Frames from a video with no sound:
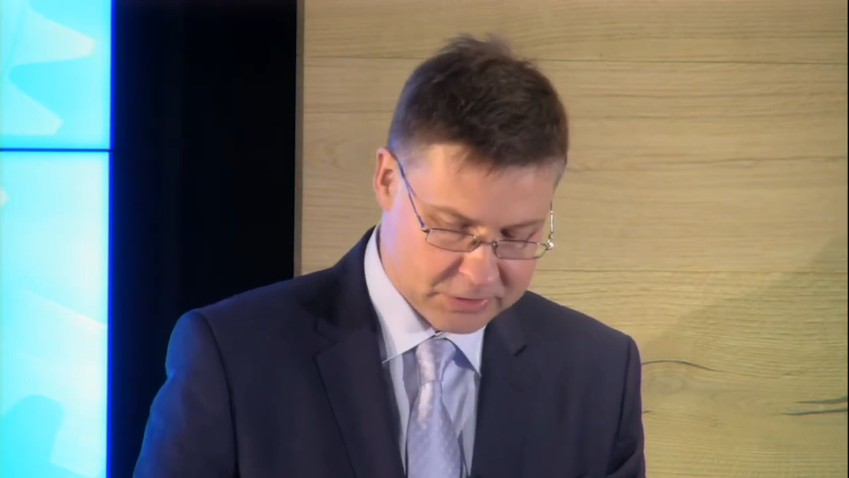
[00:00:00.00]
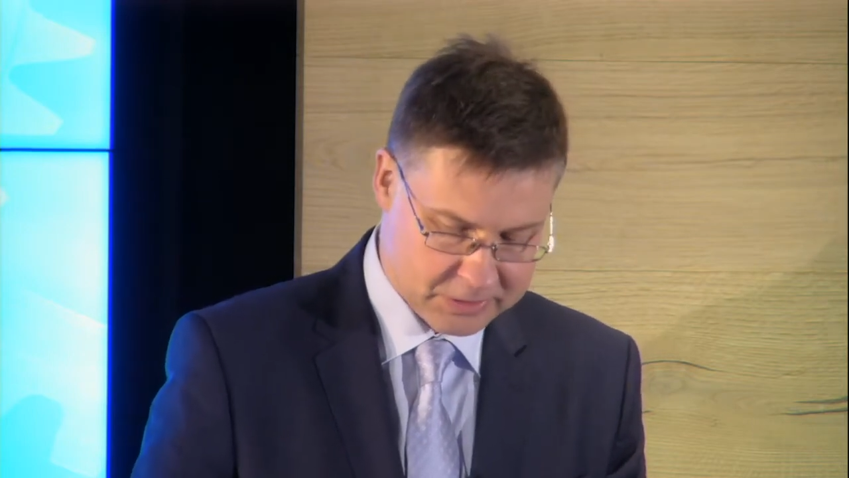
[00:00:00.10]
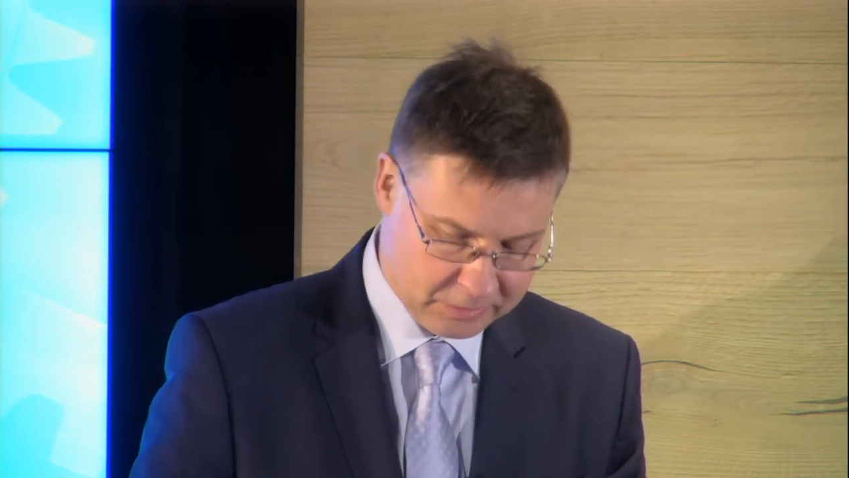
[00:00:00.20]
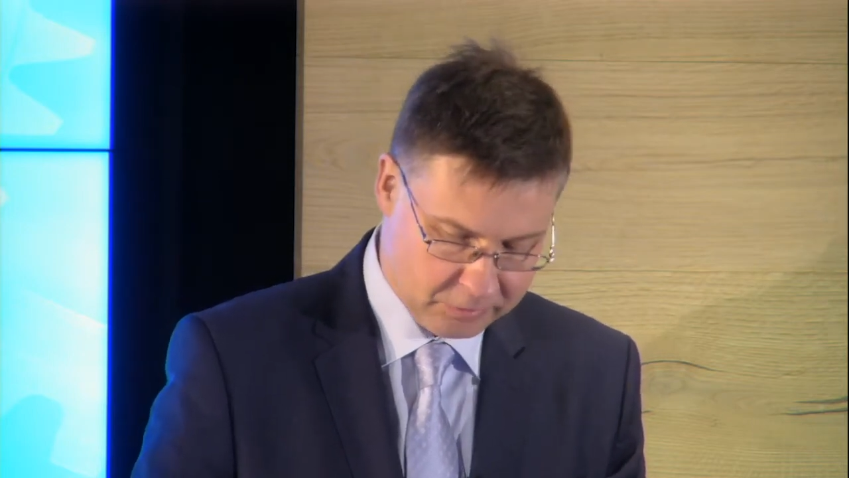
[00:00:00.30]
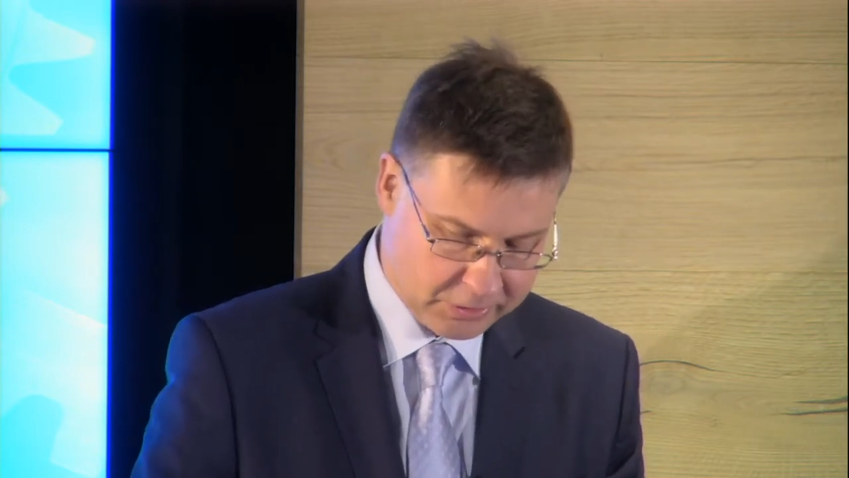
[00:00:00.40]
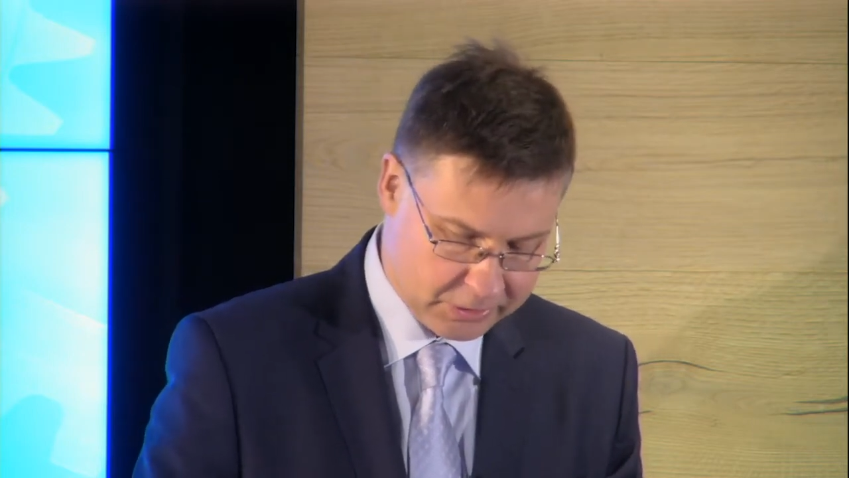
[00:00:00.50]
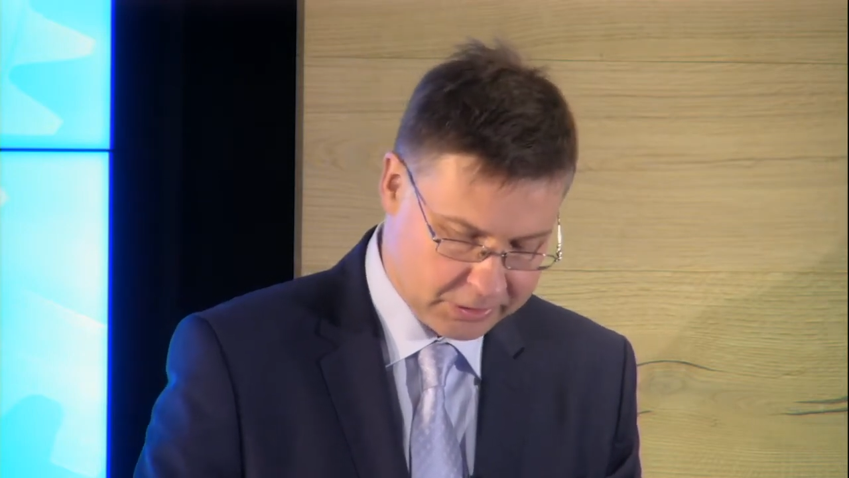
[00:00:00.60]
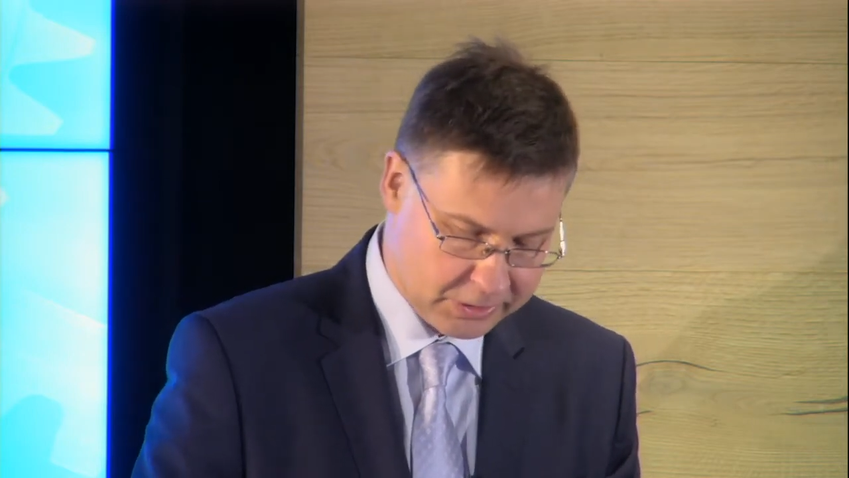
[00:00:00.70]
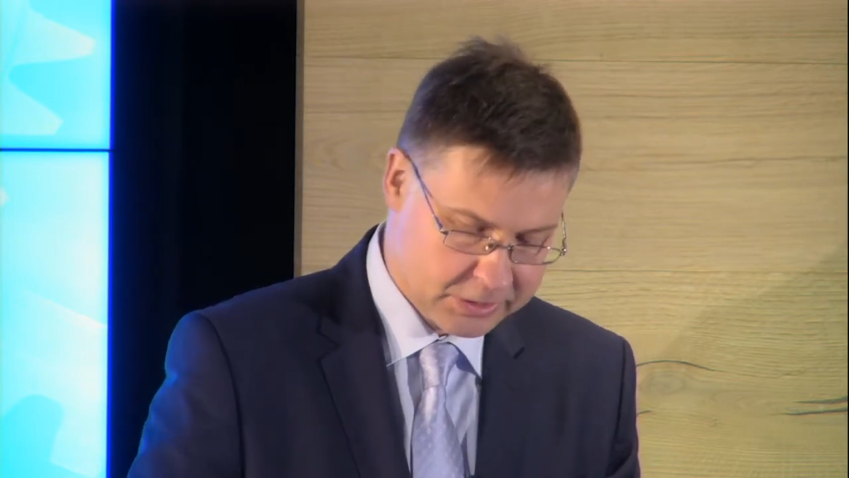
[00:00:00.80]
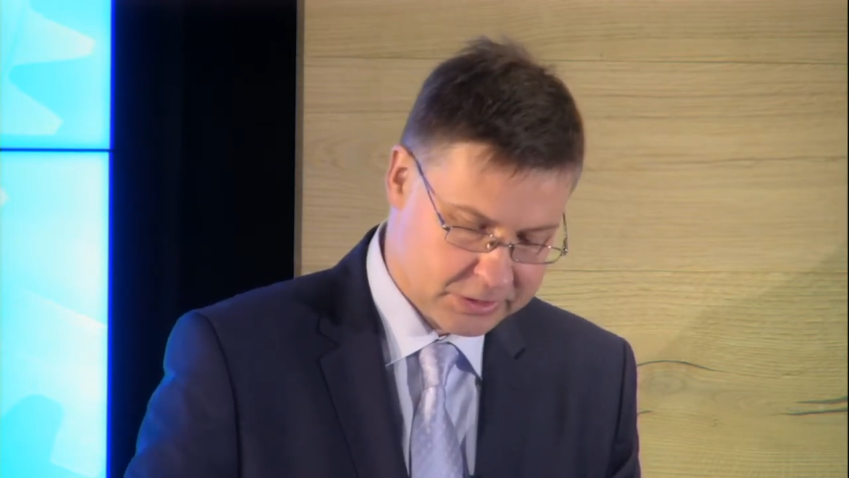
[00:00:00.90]
somewhat
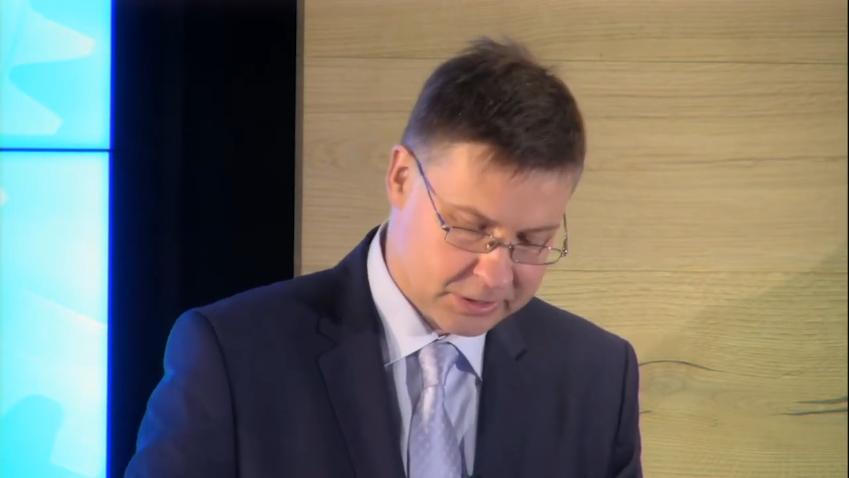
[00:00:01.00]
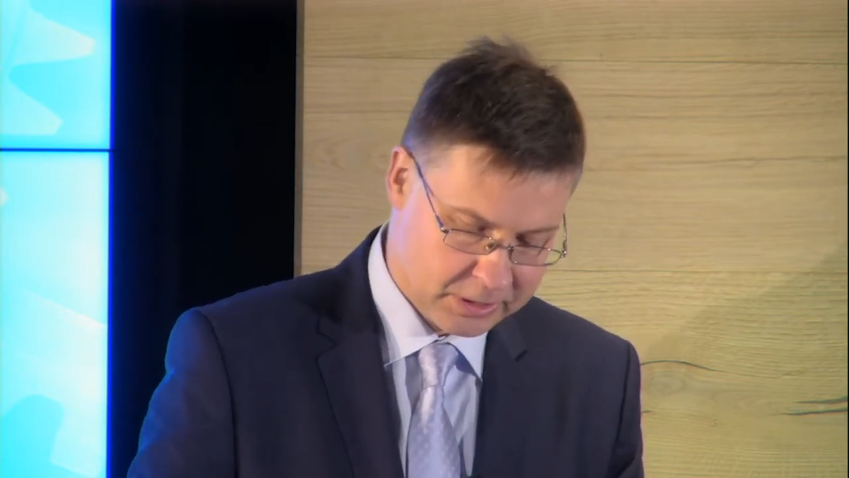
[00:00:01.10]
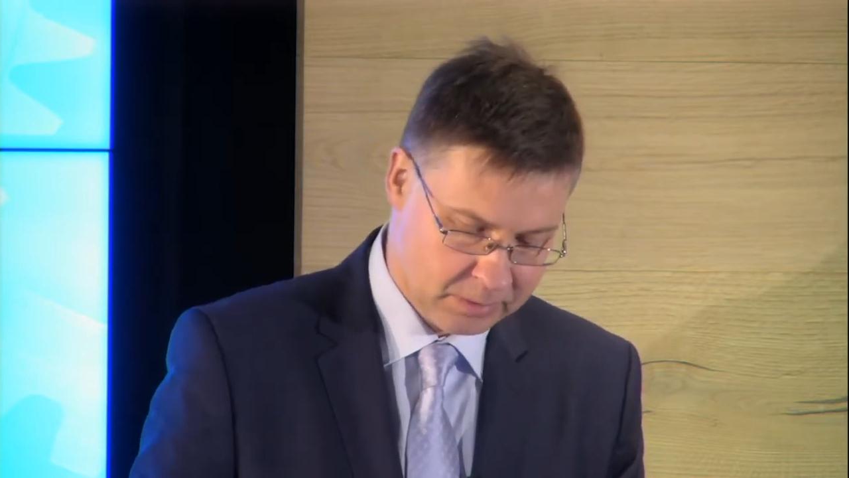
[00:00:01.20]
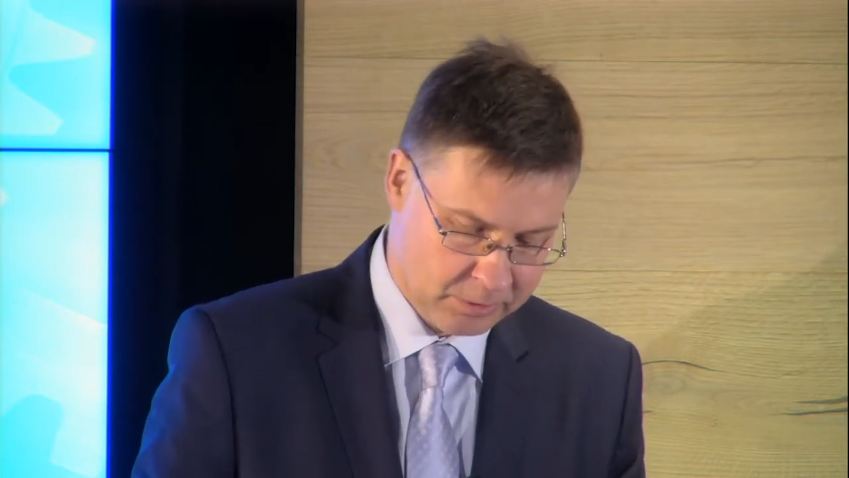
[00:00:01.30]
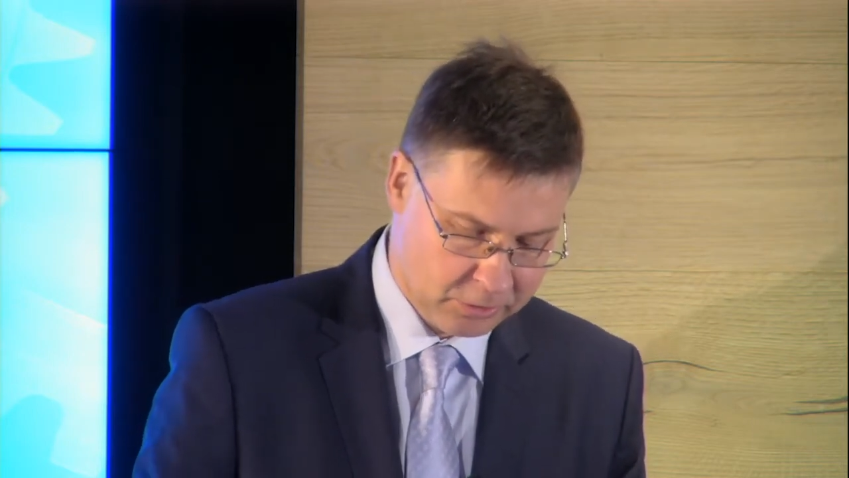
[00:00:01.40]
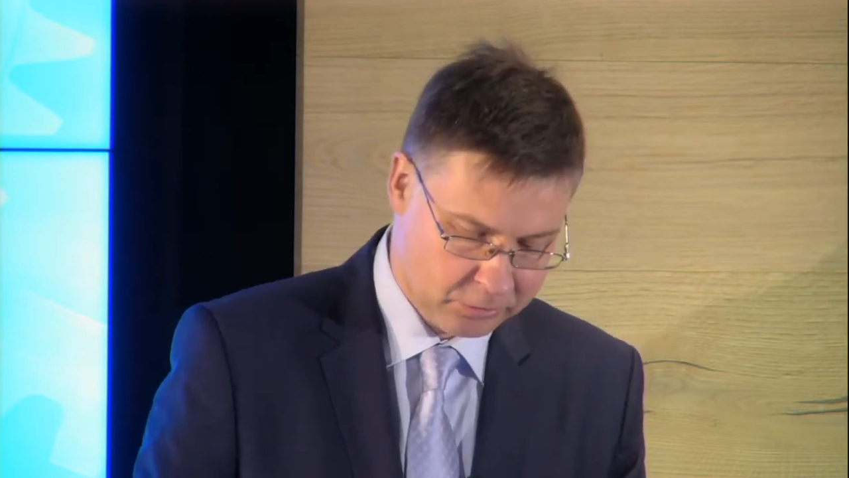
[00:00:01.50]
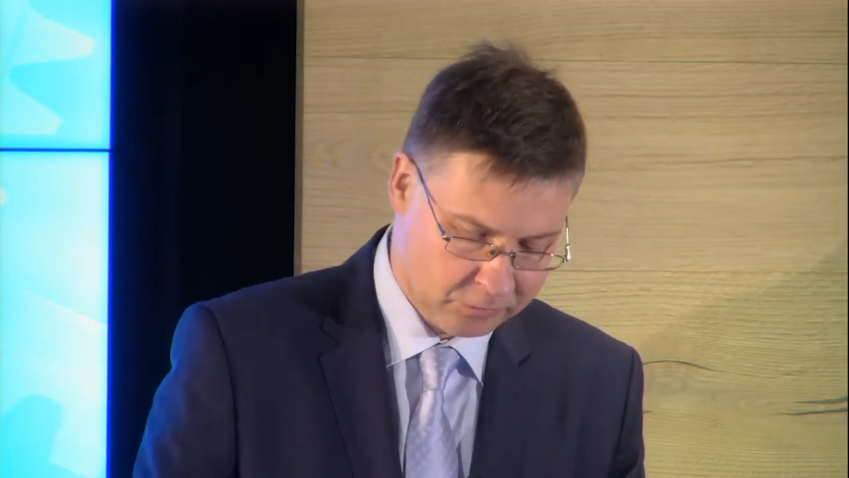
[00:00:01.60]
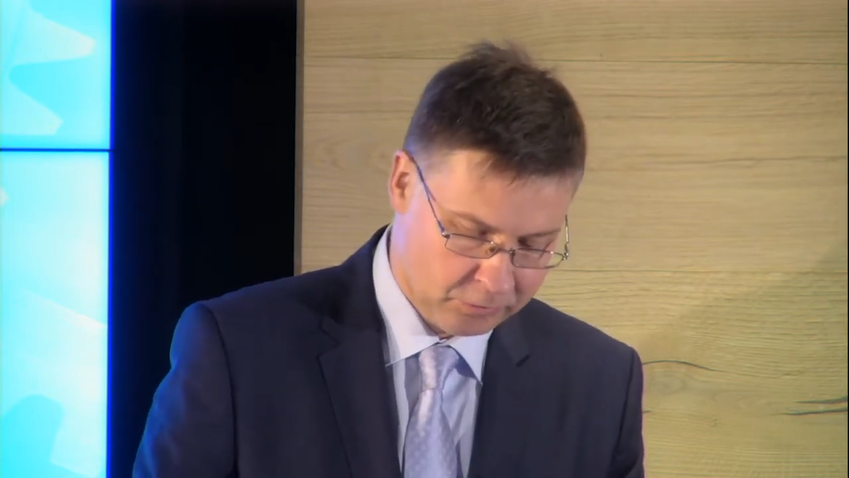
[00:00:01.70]
increase the amount of